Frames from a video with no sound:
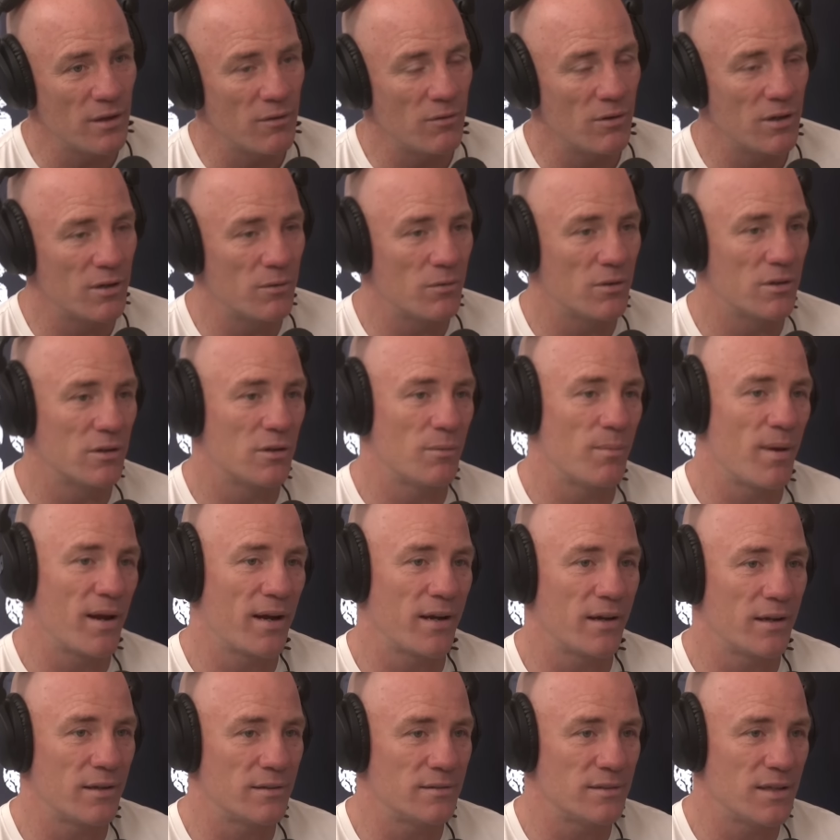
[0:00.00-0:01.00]
They really wanted to
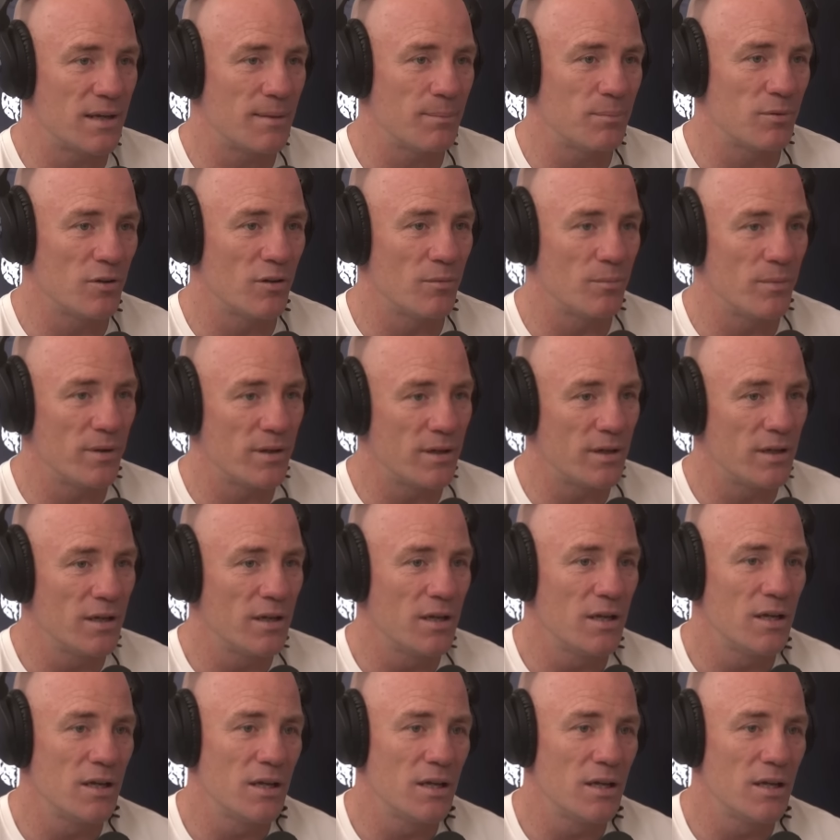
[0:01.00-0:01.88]
make an example of me,